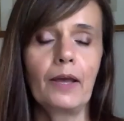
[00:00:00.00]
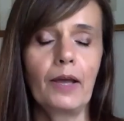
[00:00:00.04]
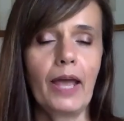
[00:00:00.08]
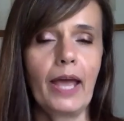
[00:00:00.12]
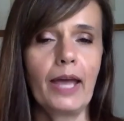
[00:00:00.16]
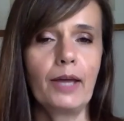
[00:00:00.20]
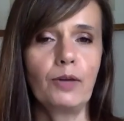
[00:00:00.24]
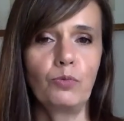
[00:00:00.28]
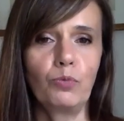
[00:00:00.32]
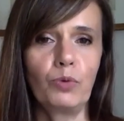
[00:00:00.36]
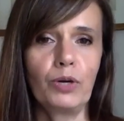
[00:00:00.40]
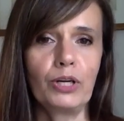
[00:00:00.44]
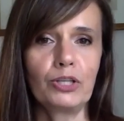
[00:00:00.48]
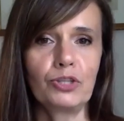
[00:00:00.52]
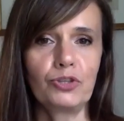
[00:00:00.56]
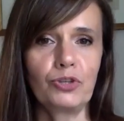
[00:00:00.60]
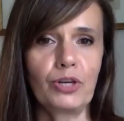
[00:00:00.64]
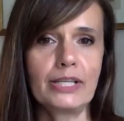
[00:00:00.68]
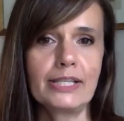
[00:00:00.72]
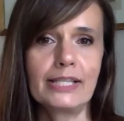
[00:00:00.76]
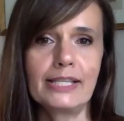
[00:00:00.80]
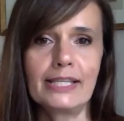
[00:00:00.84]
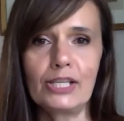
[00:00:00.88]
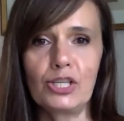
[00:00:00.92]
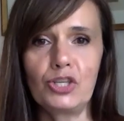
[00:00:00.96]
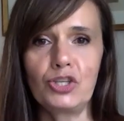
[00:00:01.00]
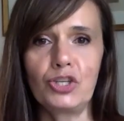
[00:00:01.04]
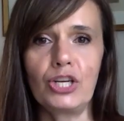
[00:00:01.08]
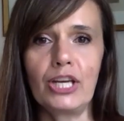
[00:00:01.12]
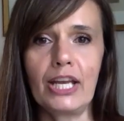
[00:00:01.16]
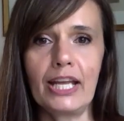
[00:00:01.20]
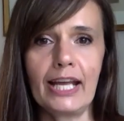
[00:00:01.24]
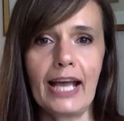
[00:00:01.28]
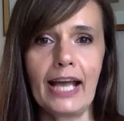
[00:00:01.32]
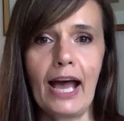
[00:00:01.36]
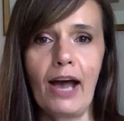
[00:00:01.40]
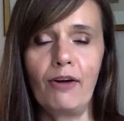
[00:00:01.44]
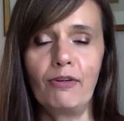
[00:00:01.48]
And we're
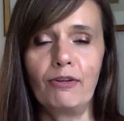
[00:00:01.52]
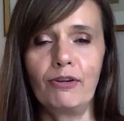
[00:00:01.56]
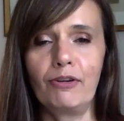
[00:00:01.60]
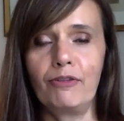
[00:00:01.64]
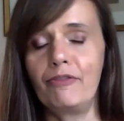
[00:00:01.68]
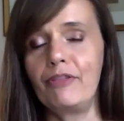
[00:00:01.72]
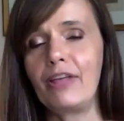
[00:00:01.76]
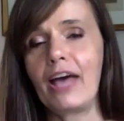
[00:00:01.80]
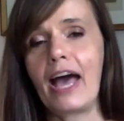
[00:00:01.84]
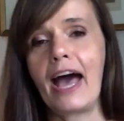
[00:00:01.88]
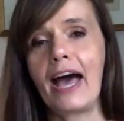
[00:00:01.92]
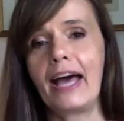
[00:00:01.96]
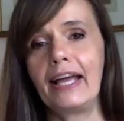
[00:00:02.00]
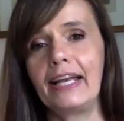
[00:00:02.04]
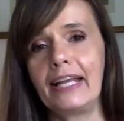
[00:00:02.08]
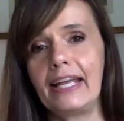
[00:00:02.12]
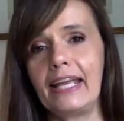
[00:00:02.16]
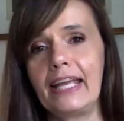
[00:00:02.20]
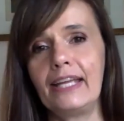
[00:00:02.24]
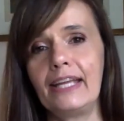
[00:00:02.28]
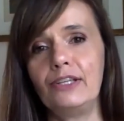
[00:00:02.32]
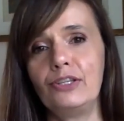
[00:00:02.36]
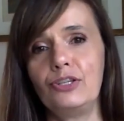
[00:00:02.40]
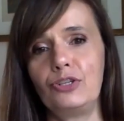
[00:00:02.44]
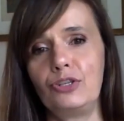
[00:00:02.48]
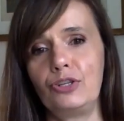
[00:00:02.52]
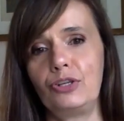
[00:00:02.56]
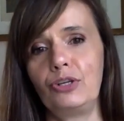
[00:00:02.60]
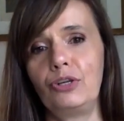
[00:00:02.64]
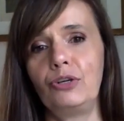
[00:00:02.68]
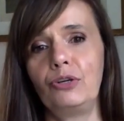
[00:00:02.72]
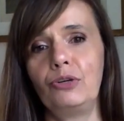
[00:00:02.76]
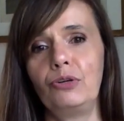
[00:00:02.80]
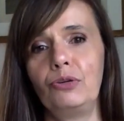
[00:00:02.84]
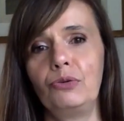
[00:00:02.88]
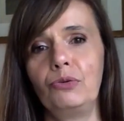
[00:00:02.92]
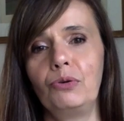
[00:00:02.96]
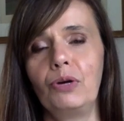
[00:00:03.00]
transitioning out of that
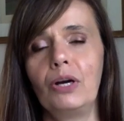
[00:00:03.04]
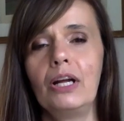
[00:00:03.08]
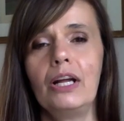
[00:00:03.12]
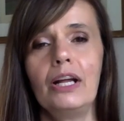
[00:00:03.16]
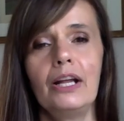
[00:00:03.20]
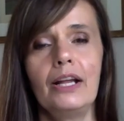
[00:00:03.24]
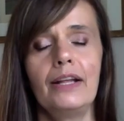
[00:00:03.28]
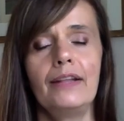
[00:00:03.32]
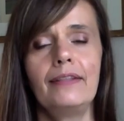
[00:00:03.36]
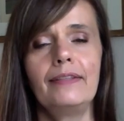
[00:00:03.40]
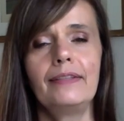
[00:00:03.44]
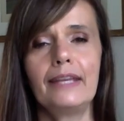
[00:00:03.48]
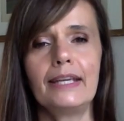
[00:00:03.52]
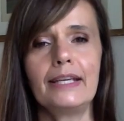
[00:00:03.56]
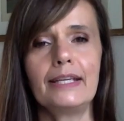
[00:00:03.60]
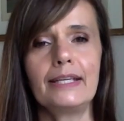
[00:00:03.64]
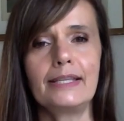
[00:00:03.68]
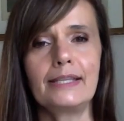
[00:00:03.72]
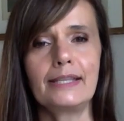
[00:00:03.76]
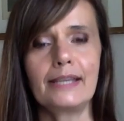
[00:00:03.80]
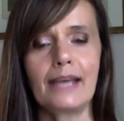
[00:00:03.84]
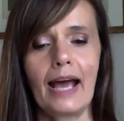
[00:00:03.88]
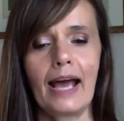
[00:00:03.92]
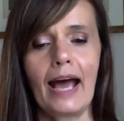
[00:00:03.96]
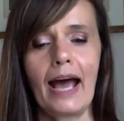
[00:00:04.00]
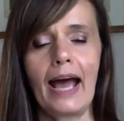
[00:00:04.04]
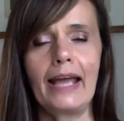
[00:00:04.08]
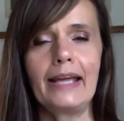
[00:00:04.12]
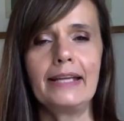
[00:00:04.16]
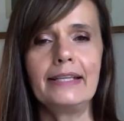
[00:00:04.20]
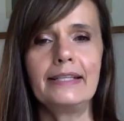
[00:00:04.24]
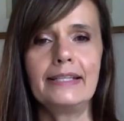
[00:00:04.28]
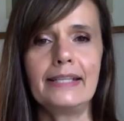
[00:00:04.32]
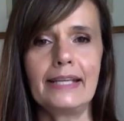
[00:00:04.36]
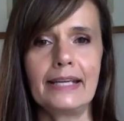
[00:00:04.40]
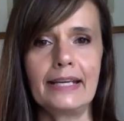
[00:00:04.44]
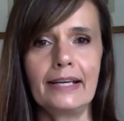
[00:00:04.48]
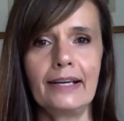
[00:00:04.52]
into this
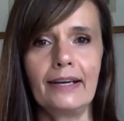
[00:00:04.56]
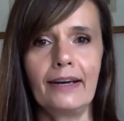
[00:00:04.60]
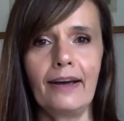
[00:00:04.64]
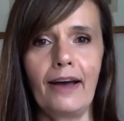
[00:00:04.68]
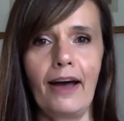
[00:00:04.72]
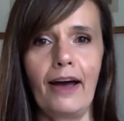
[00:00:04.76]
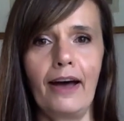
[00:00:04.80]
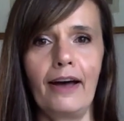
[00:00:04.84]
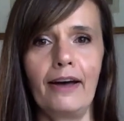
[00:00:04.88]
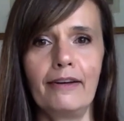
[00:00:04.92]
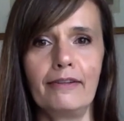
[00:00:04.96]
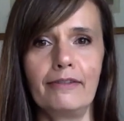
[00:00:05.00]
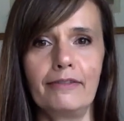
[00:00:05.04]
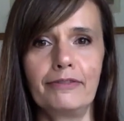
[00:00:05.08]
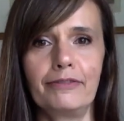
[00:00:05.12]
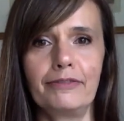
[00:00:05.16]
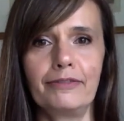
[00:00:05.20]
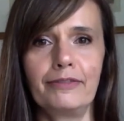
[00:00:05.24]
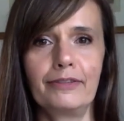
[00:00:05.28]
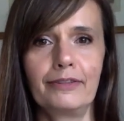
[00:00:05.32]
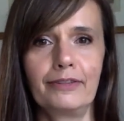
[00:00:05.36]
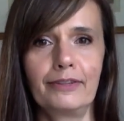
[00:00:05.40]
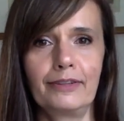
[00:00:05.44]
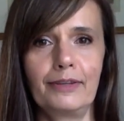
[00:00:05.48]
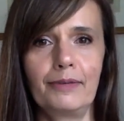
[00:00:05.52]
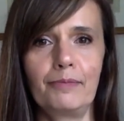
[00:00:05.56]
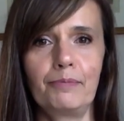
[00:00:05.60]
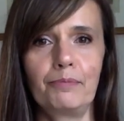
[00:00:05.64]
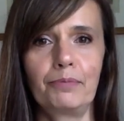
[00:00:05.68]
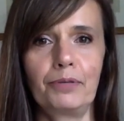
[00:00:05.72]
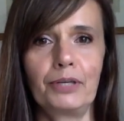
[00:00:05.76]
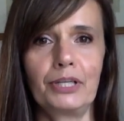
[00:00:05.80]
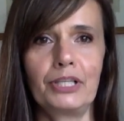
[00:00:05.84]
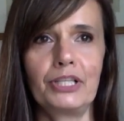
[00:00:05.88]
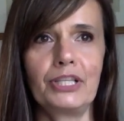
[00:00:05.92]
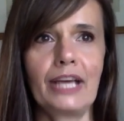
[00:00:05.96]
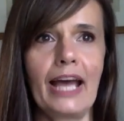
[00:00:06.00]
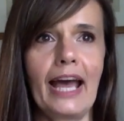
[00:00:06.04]
idea of
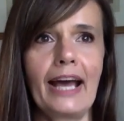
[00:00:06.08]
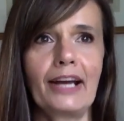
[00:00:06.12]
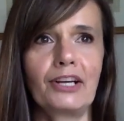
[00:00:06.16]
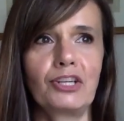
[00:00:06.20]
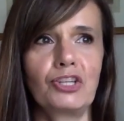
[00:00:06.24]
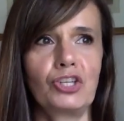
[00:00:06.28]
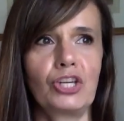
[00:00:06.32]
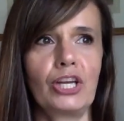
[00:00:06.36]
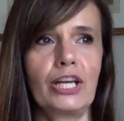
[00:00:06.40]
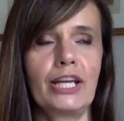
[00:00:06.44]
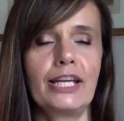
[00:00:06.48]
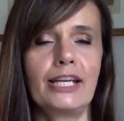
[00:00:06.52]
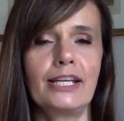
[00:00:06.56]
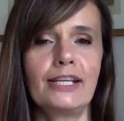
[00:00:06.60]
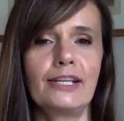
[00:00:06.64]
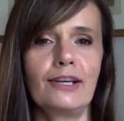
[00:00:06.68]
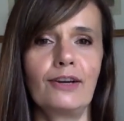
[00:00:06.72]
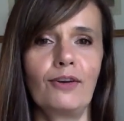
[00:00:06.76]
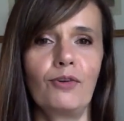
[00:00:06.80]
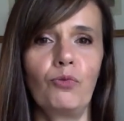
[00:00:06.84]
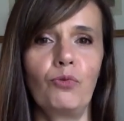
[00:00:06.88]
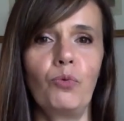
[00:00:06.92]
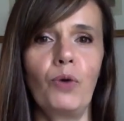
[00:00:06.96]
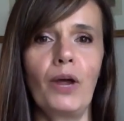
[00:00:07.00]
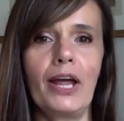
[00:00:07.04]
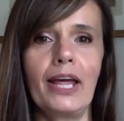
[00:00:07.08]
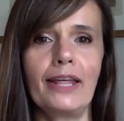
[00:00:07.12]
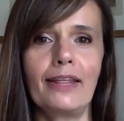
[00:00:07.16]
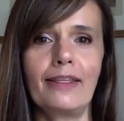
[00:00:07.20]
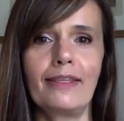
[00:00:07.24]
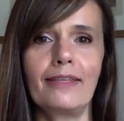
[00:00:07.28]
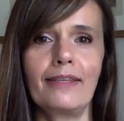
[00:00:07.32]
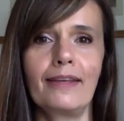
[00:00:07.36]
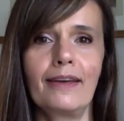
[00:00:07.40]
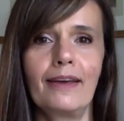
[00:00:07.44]
protection with